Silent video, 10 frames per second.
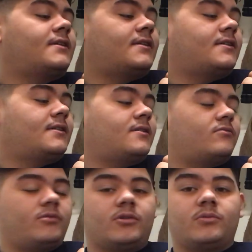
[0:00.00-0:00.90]

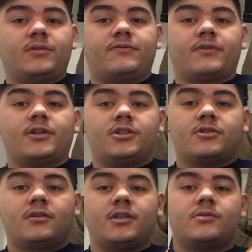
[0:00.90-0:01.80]
Real wood
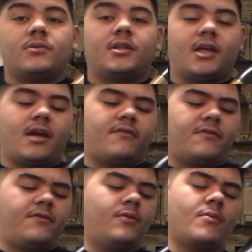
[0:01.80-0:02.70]
furniture on this one. They have
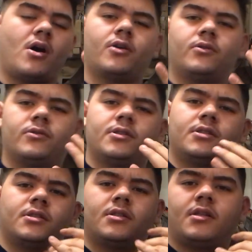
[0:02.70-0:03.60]
a few
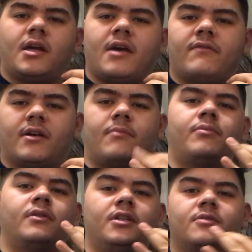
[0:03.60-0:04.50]
models. They have like a
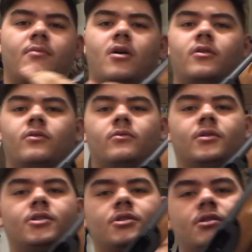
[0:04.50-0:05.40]
police model,
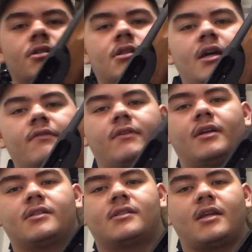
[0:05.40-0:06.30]
which doesn't have the
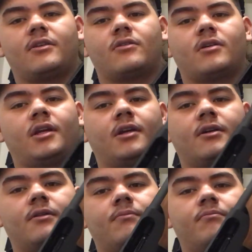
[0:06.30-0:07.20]
extender on
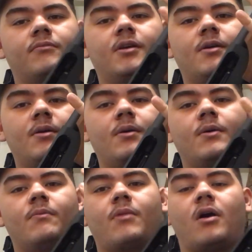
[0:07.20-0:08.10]
here.
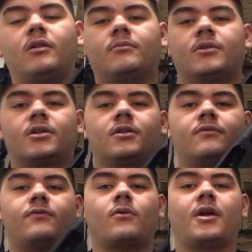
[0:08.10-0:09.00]
Polymer
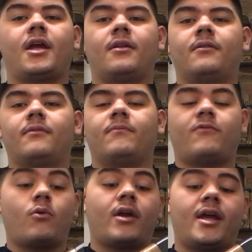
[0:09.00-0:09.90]
forend
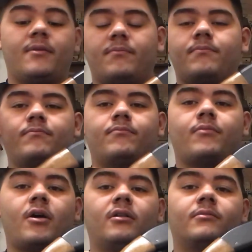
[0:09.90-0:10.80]

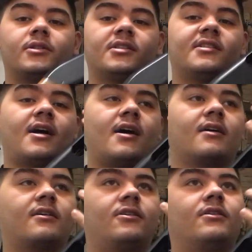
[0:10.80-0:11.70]
polymer stock.